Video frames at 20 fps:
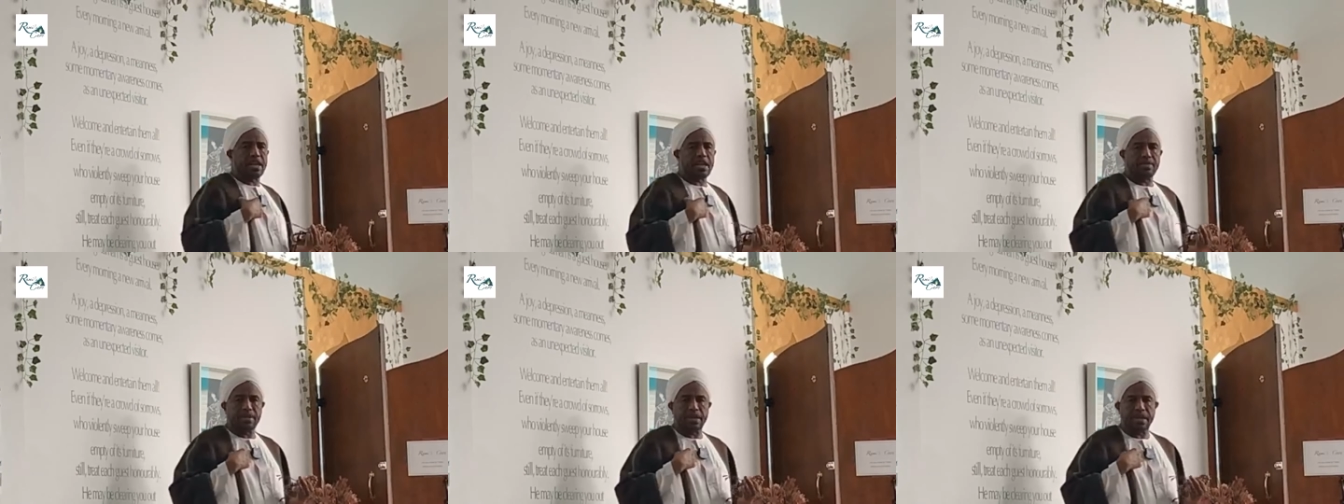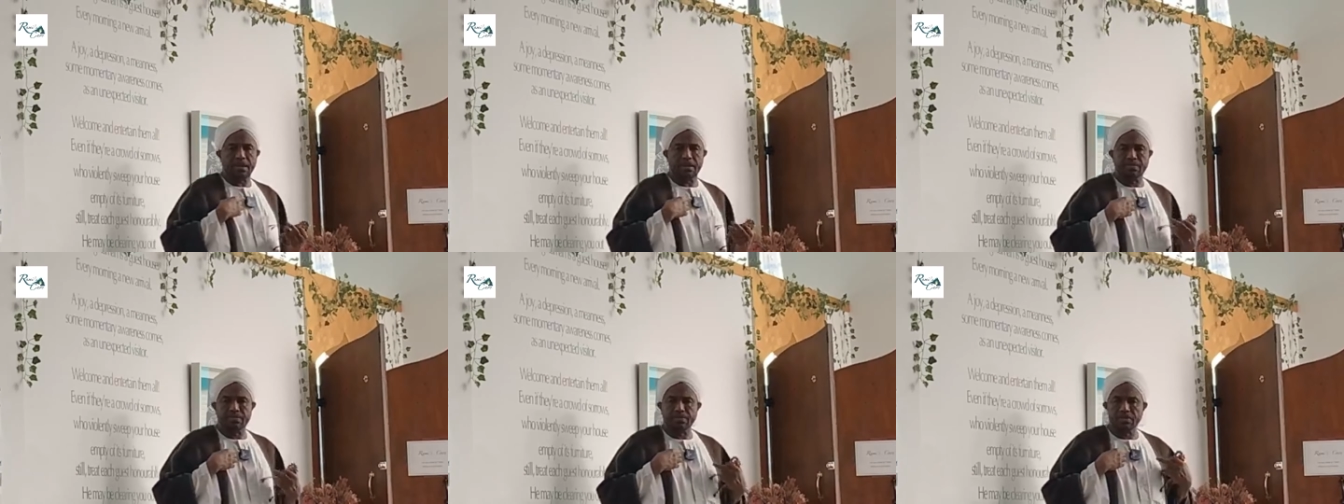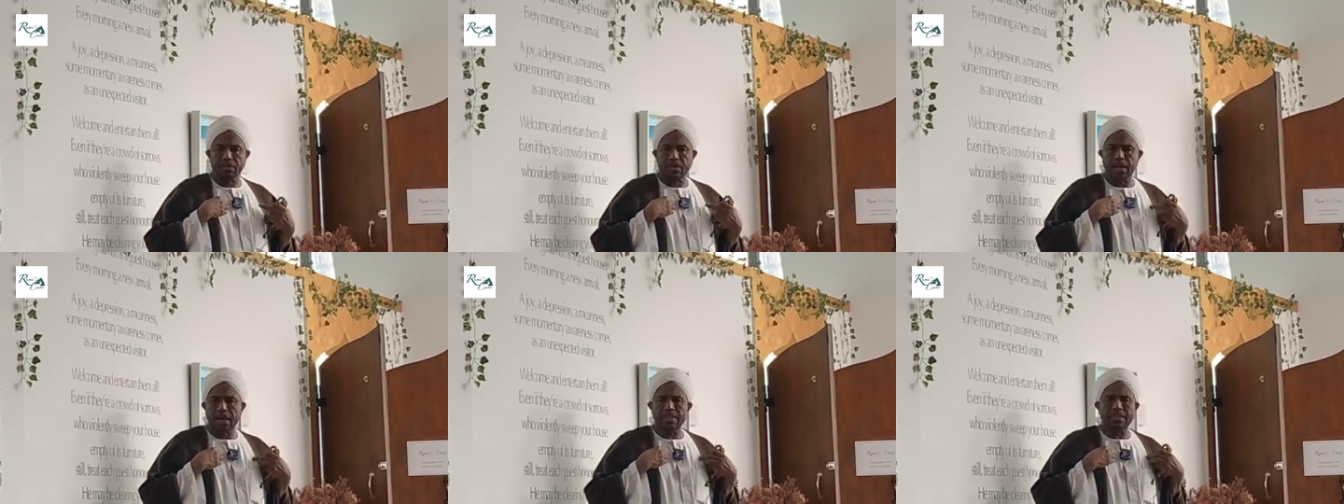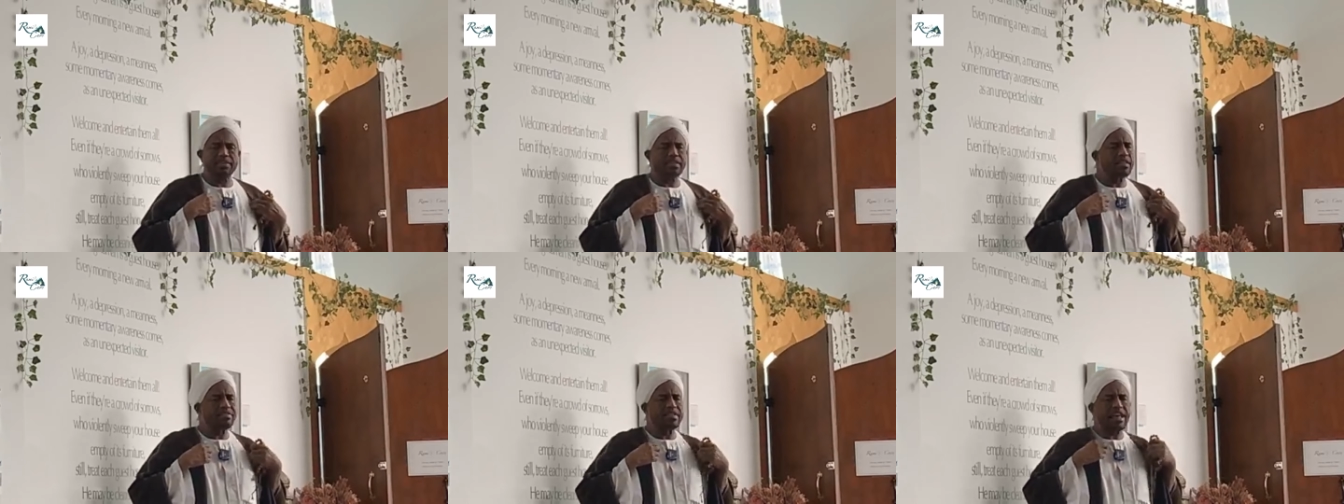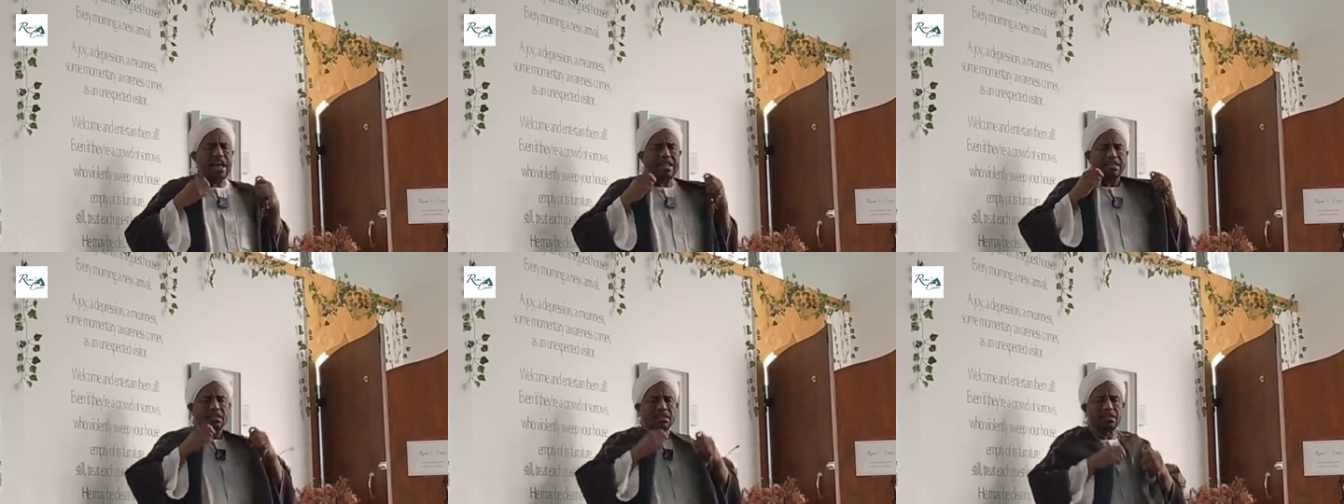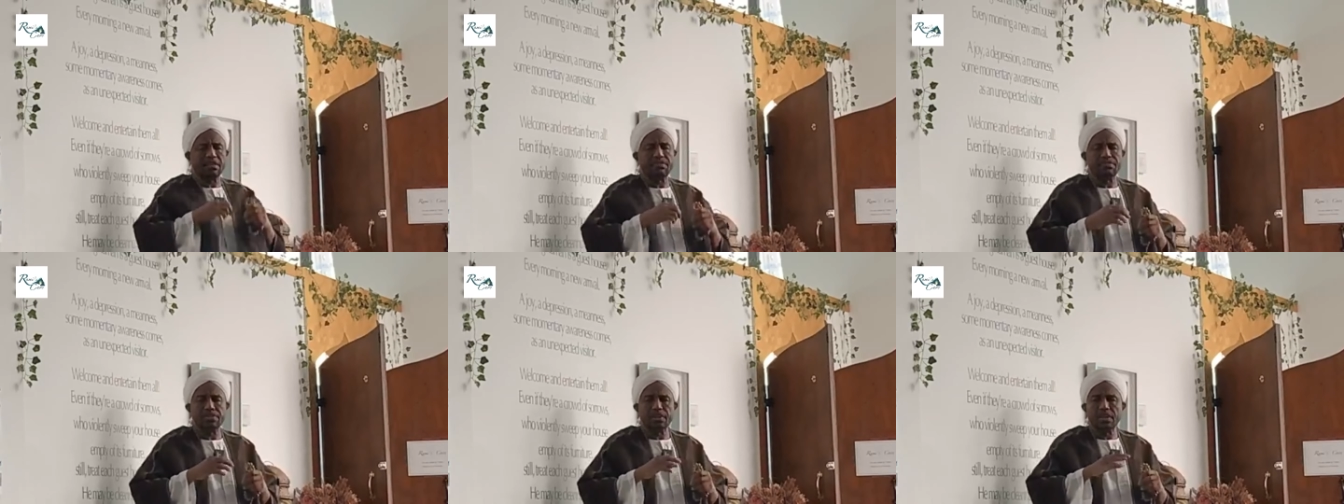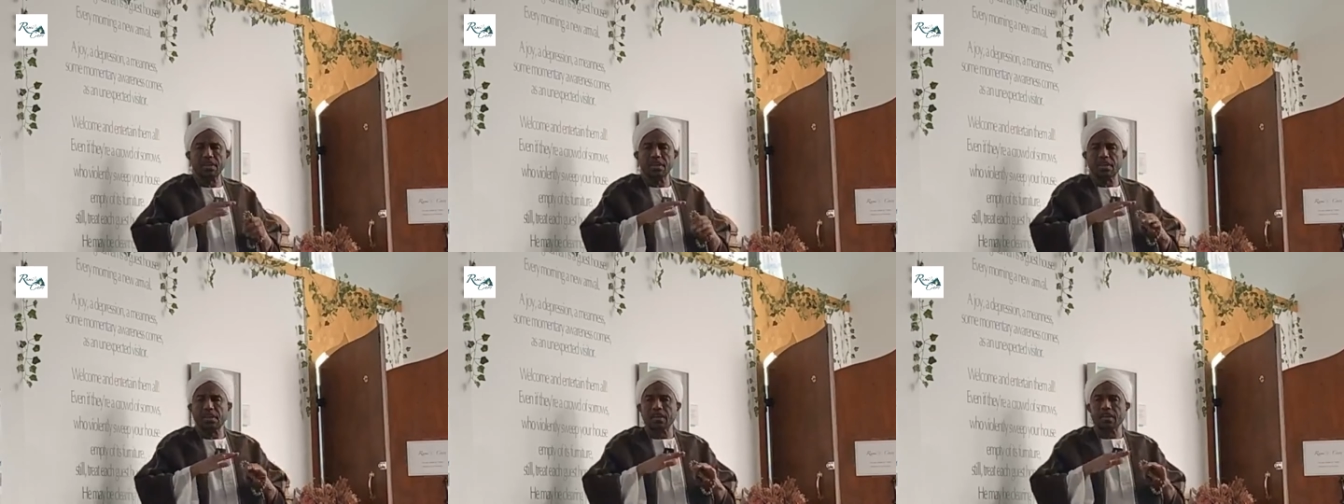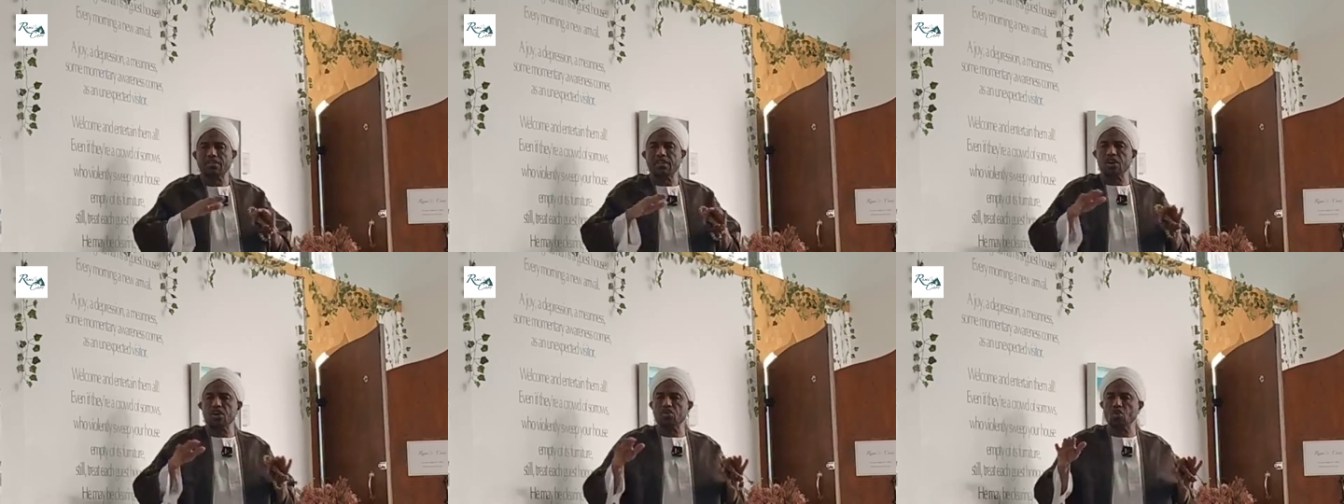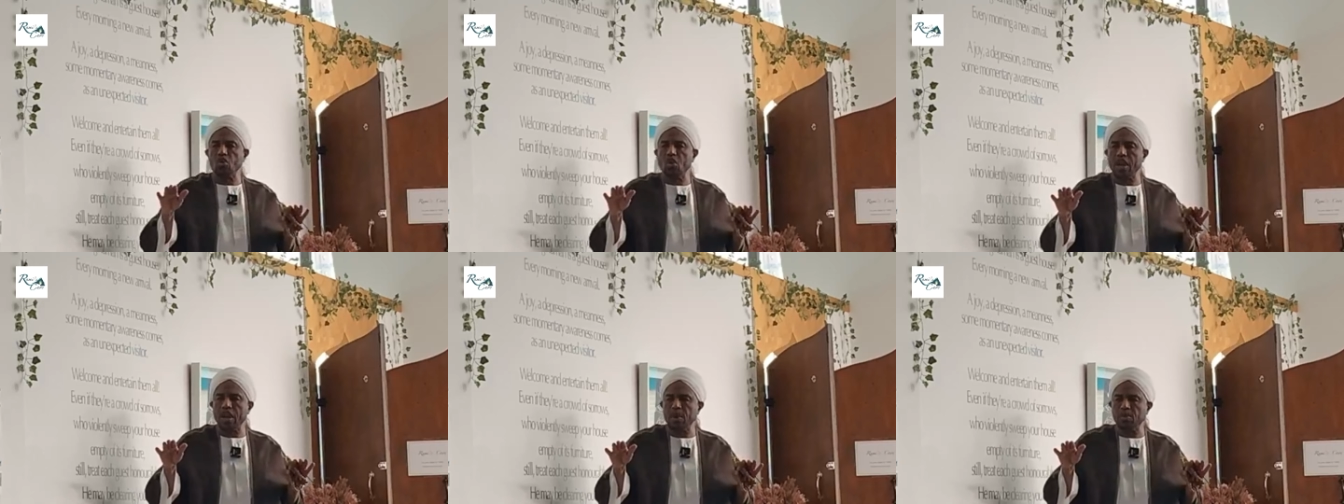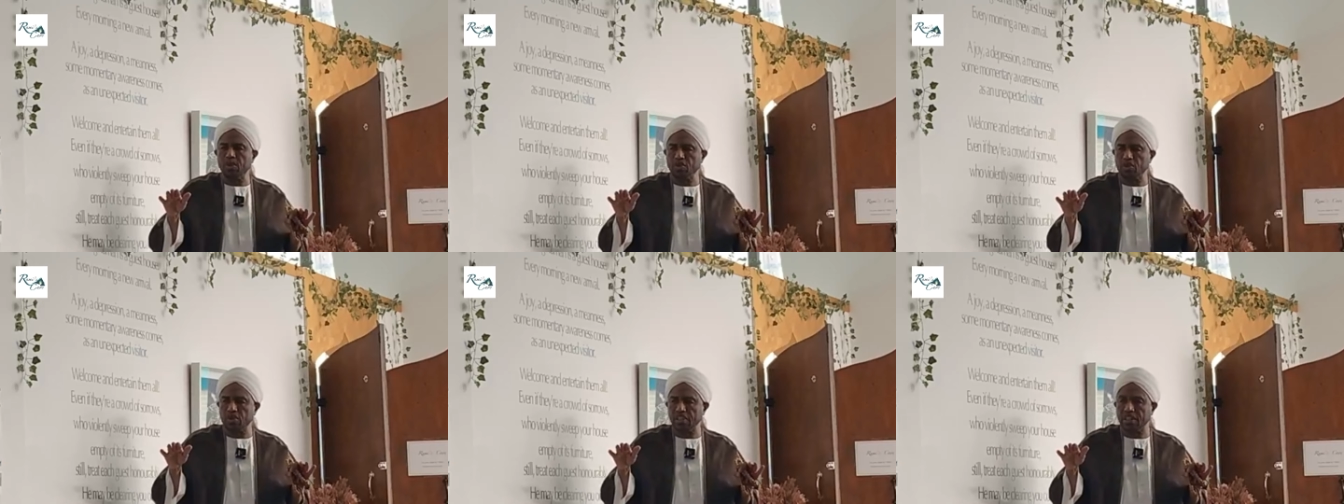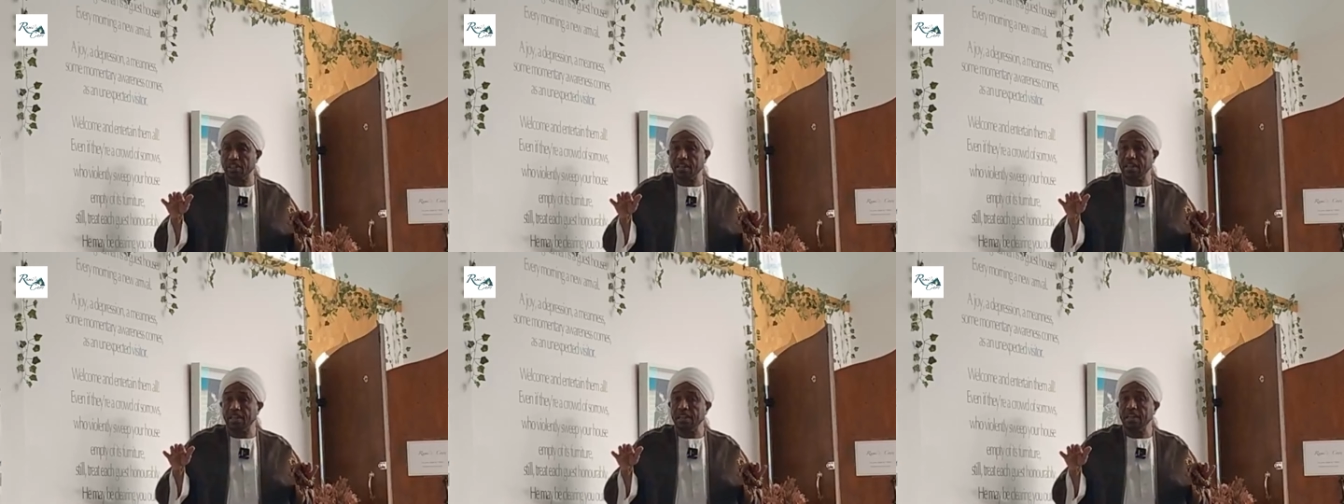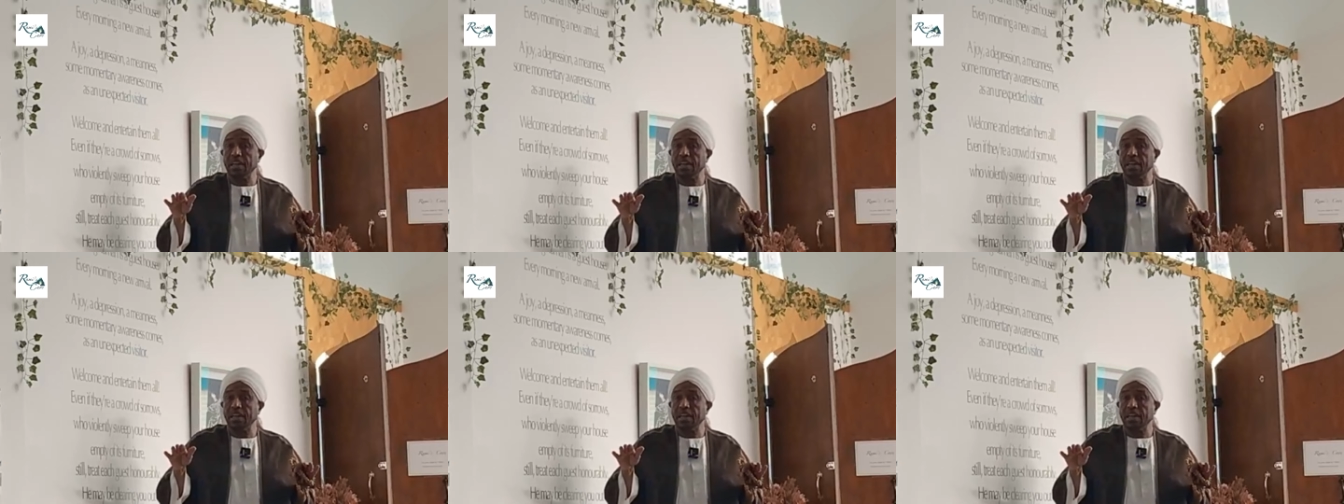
enemy. Other than that, there is no animosity.